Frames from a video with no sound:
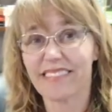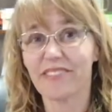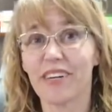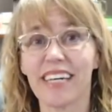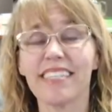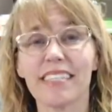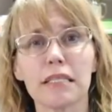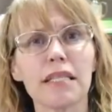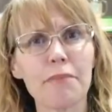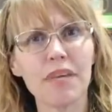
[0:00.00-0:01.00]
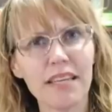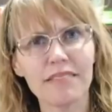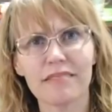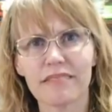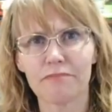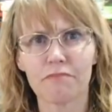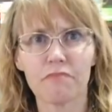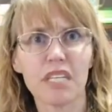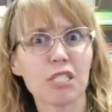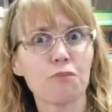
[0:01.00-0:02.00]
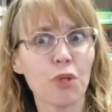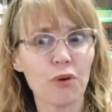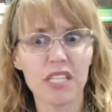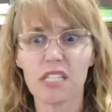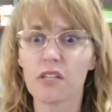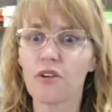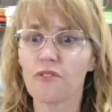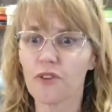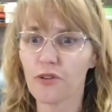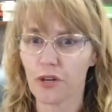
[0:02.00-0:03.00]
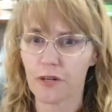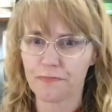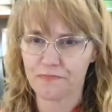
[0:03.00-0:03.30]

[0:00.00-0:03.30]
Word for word: well, let me explore this a little further.